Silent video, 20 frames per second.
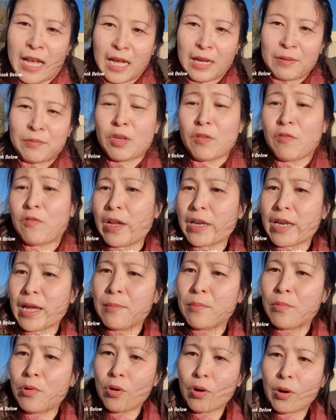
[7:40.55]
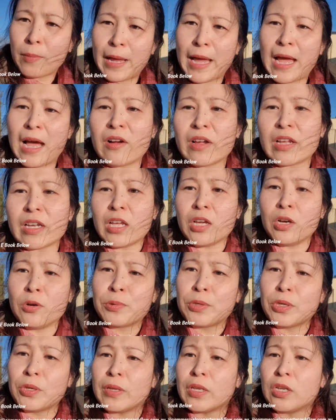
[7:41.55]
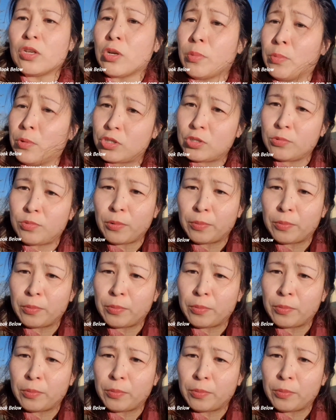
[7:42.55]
You can find out more about how I can help you in your commercial